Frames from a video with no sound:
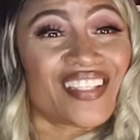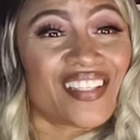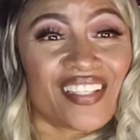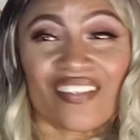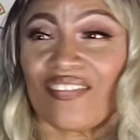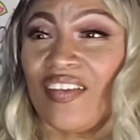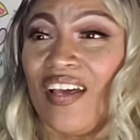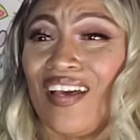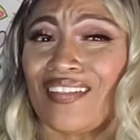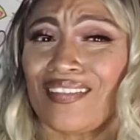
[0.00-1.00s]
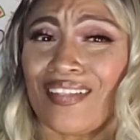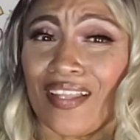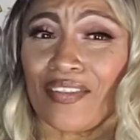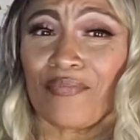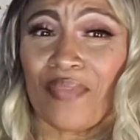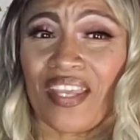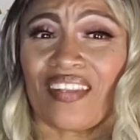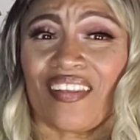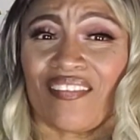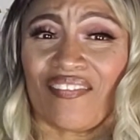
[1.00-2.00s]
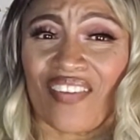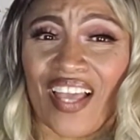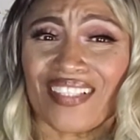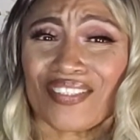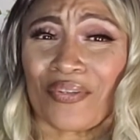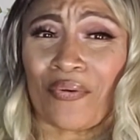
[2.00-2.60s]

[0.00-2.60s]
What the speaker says: give another man advice